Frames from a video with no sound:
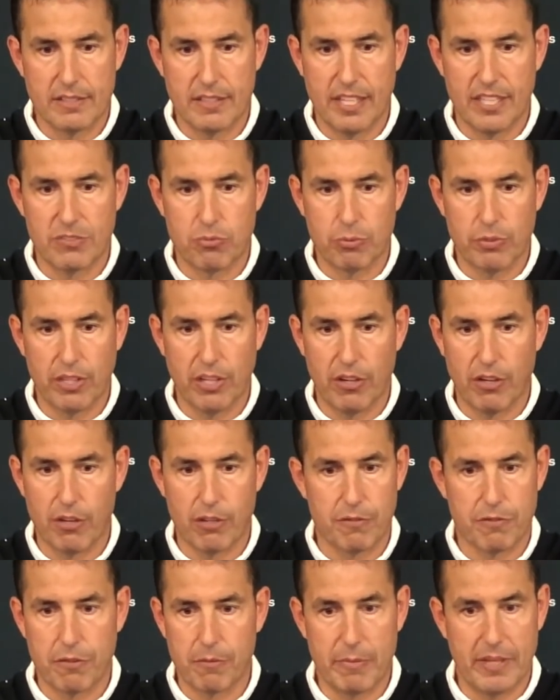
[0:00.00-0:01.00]
it's really
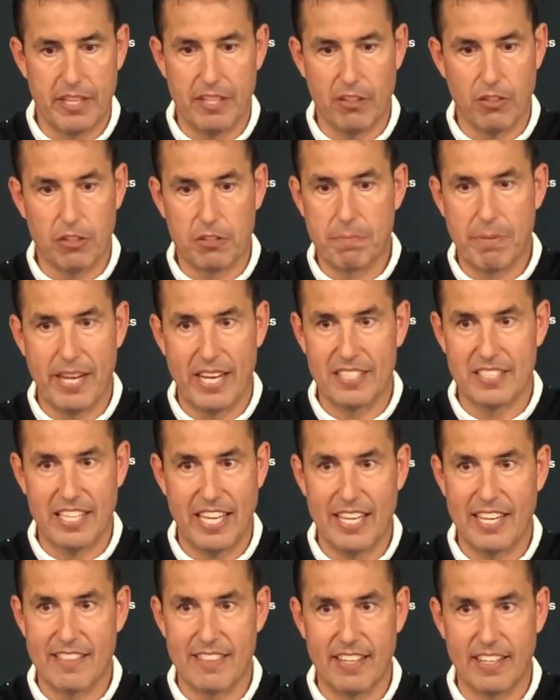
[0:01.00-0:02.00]
hard for me to look past
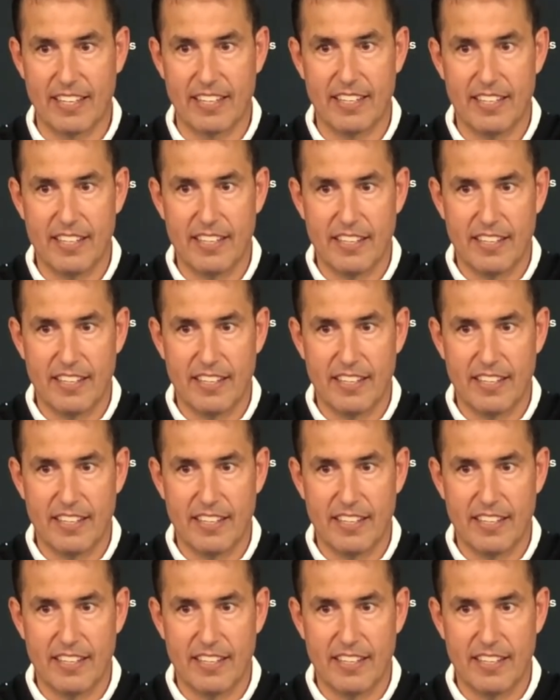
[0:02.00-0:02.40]
anything.